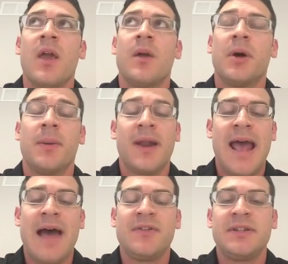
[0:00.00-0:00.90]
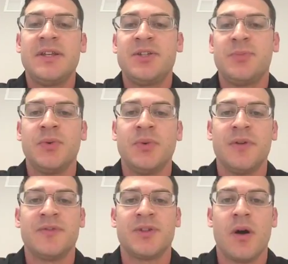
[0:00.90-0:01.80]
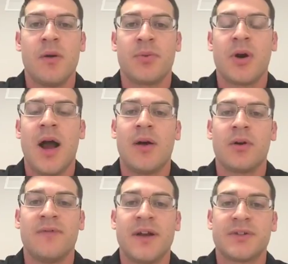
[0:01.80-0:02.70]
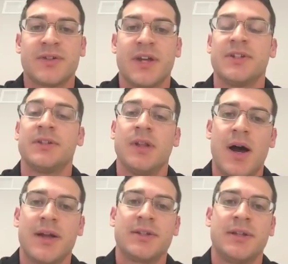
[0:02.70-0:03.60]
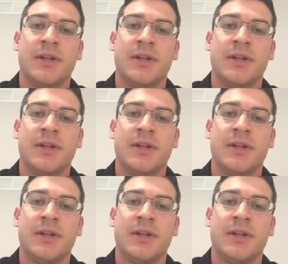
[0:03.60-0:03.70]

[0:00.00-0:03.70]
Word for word: But about a half a teaspoon of salt per hour of exercise is lost.